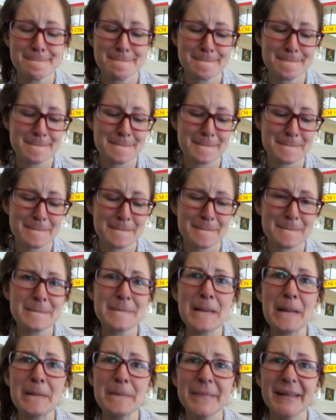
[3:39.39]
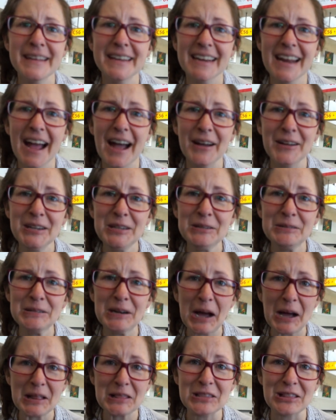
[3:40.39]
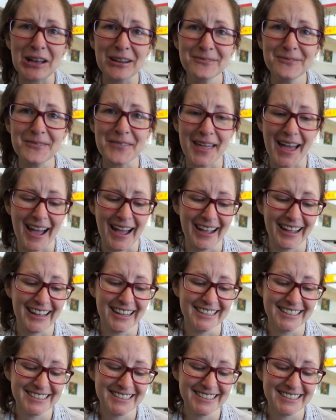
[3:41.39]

I mean, how do you not love that?